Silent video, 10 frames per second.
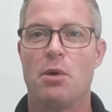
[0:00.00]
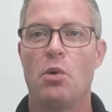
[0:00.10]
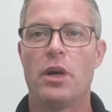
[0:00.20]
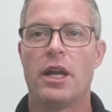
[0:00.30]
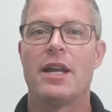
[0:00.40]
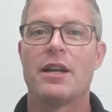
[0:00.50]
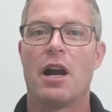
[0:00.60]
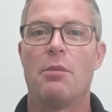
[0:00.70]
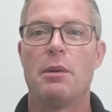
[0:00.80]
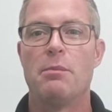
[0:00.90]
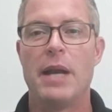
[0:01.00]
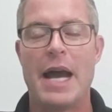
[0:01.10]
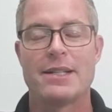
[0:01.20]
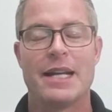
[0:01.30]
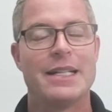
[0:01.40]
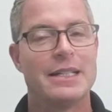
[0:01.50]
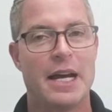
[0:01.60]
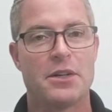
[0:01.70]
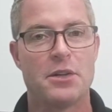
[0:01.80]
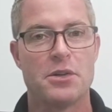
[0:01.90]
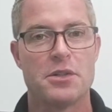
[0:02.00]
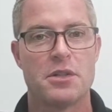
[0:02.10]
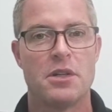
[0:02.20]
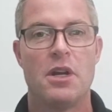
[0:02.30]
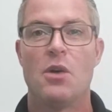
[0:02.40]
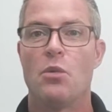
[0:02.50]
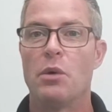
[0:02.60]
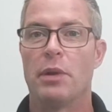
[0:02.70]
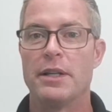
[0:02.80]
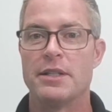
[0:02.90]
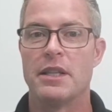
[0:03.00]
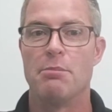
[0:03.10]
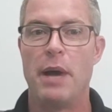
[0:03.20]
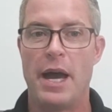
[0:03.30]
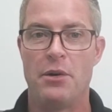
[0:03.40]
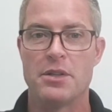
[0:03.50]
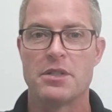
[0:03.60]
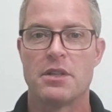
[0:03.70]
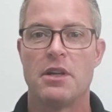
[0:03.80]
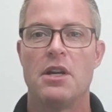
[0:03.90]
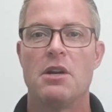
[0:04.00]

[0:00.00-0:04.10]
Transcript: smoke and carbon monoxide detectors, replacing the batteries.